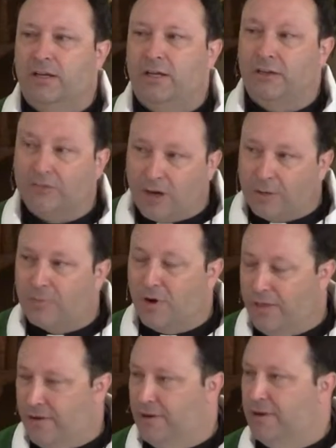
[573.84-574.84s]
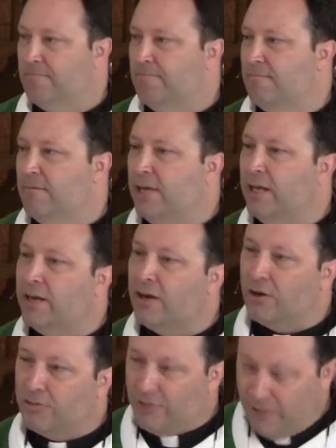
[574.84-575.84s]
is our brother and
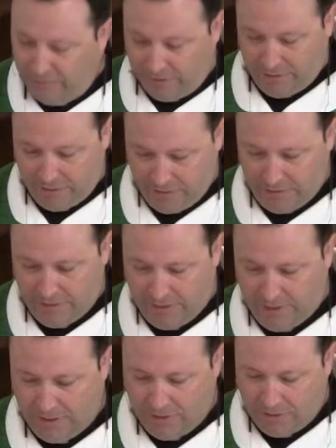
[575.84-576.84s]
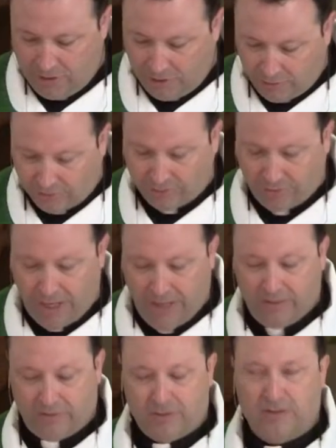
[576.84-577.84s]
our Savior, Jesus
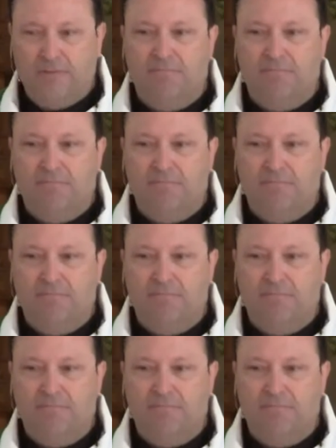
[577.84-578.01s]
Christ.